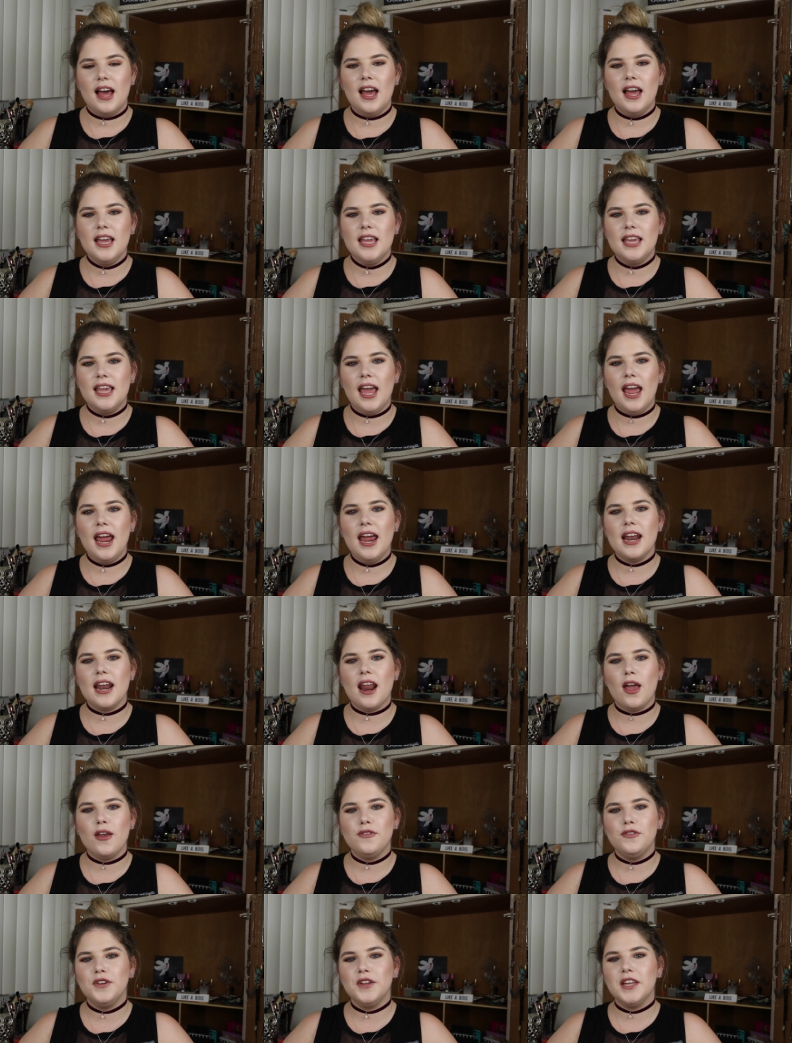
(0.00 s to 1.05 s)
again,
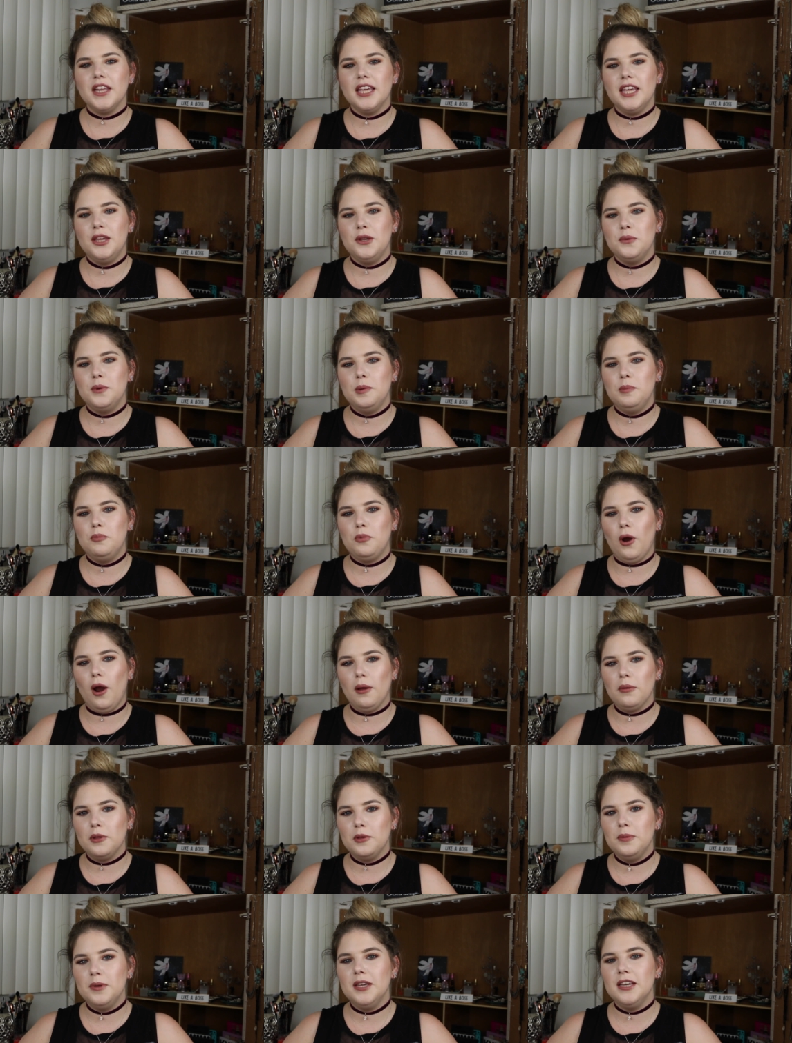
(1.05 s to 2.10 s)
I feel like he would
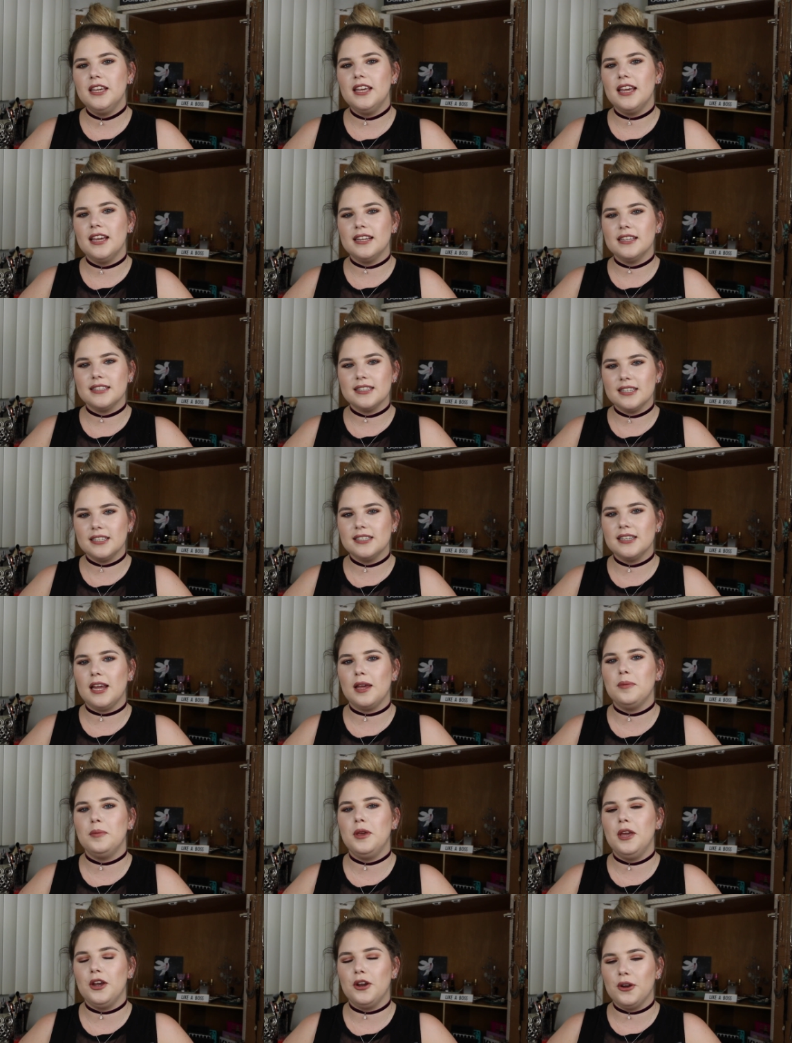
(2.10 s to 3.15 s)
probably be a Gansey
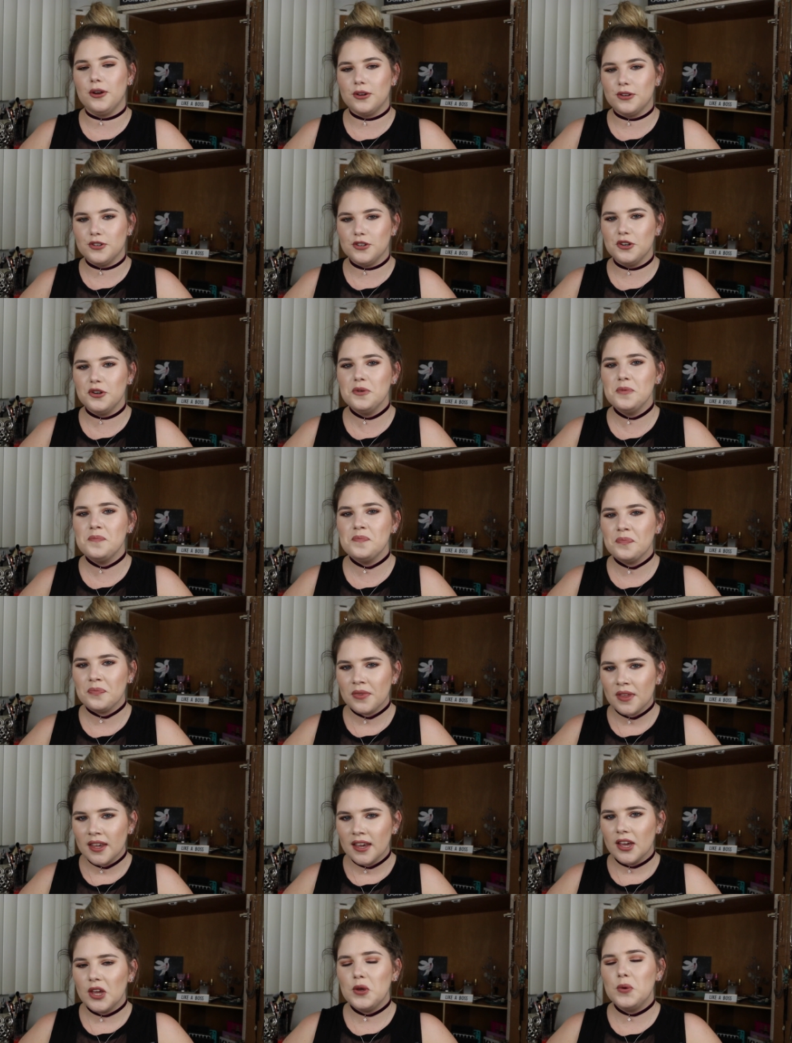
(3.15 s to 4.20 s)
type character.
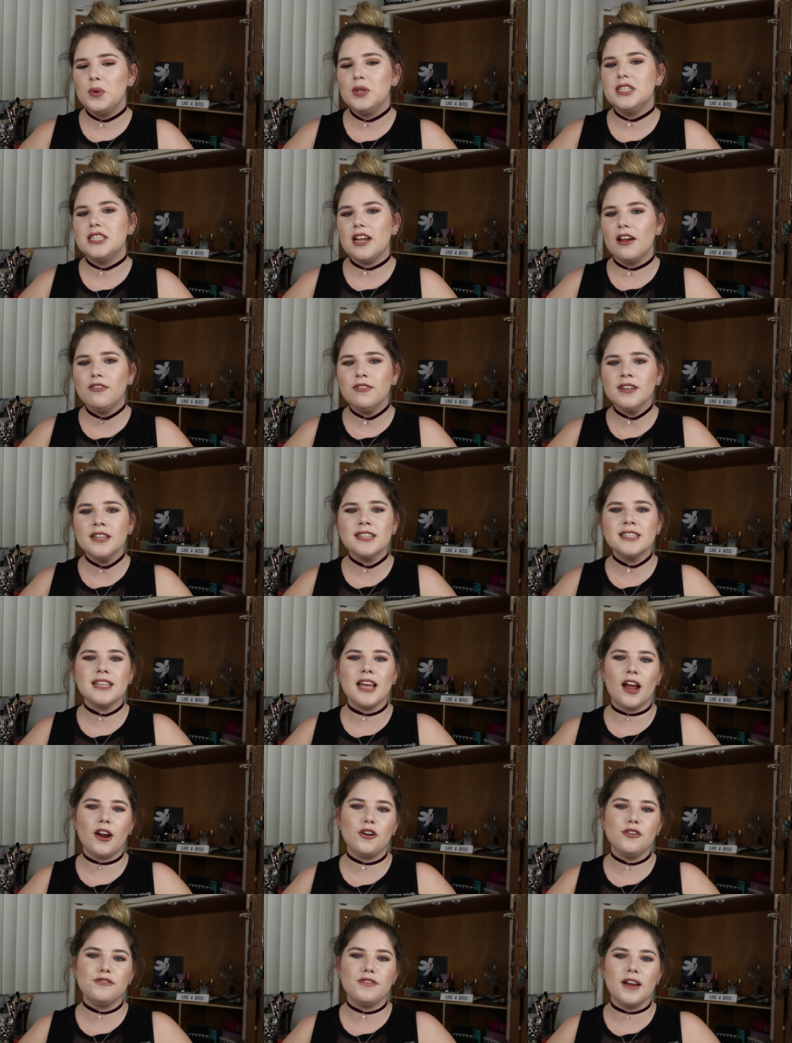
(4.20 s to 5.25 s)
He would definitely
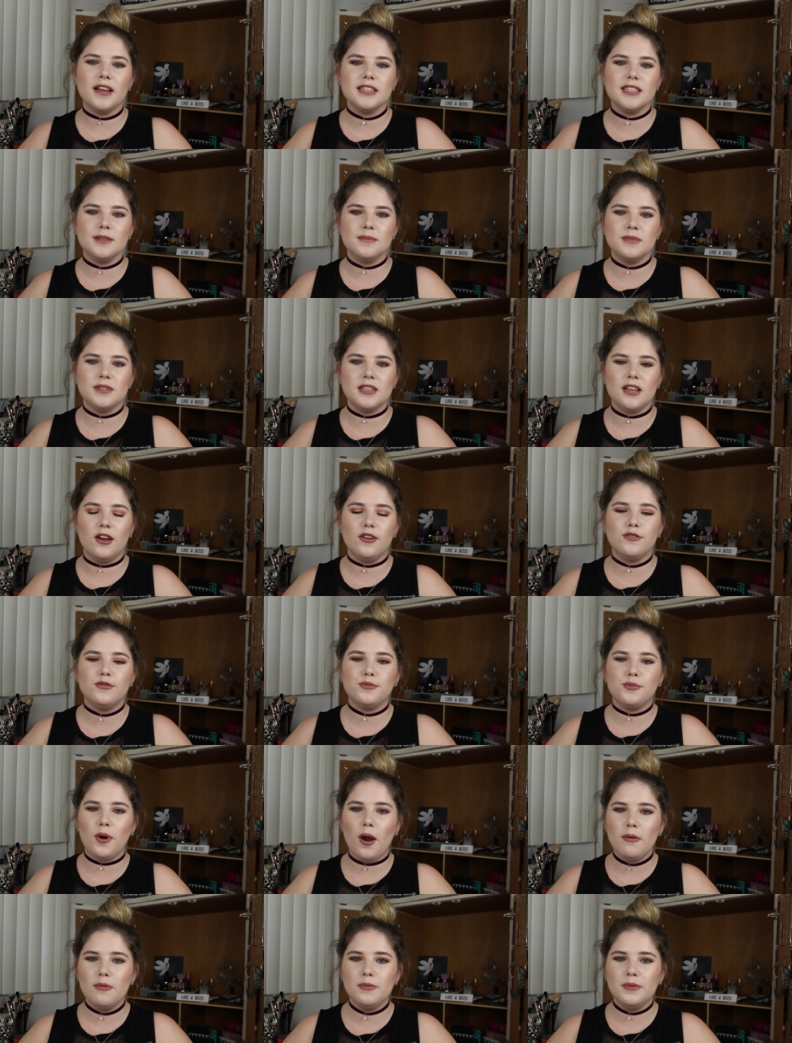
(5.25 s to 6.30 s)
sacrifice himself,
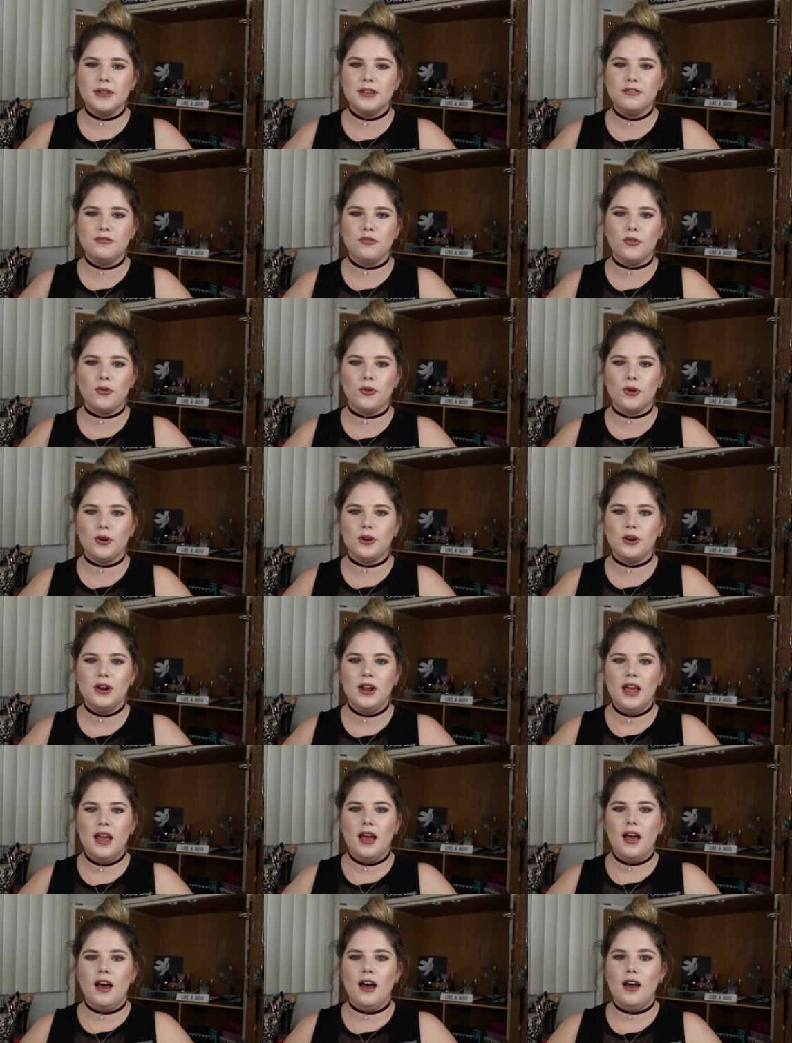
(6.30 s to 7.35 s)
probably for
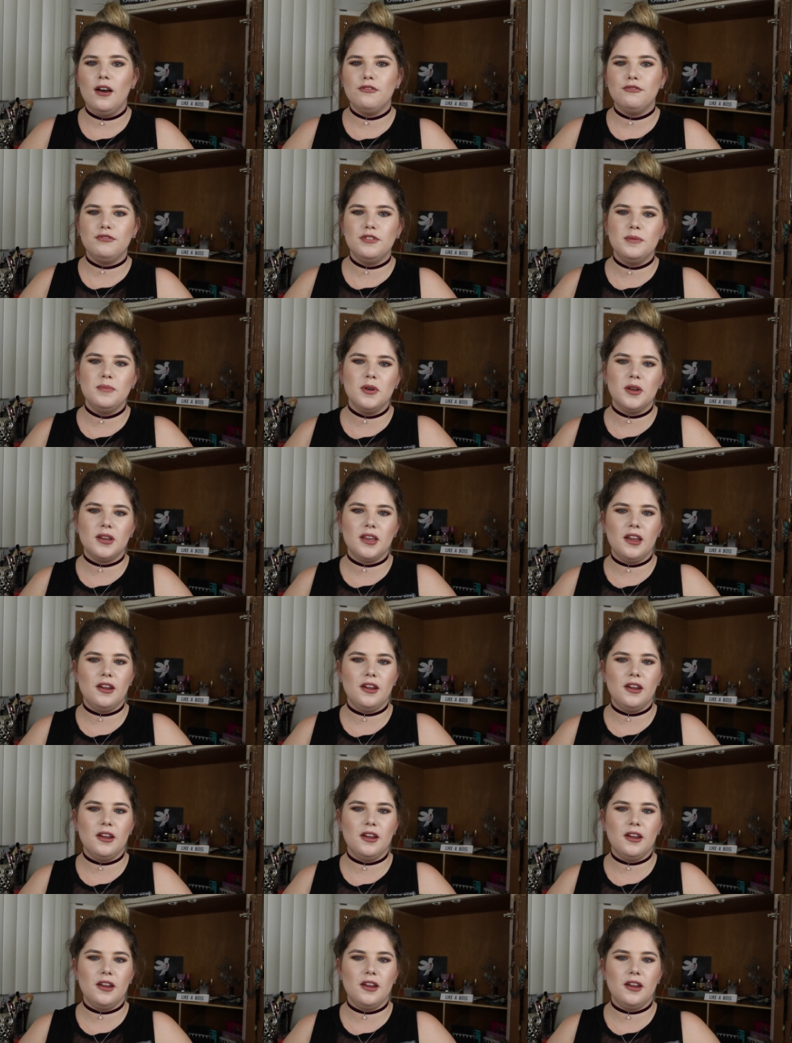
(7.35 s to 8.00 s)
a female